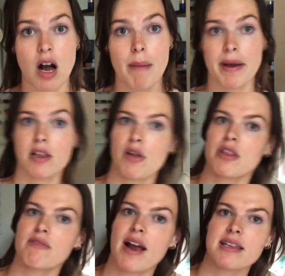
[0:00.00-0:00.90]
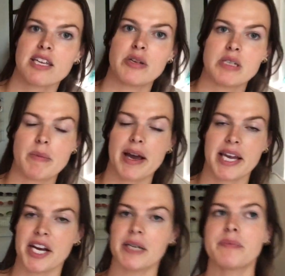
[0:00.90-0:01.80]
on my clothing rack that you see back
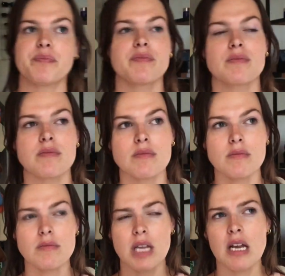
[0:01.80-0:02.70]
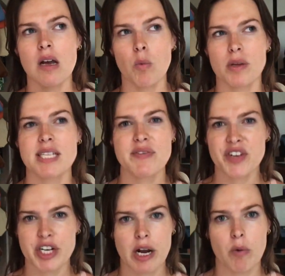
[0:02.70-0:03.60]
here. Once I
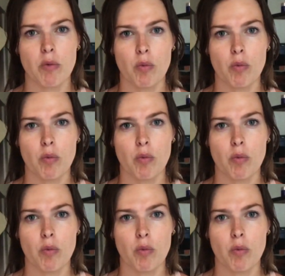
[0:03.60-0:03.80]
figure out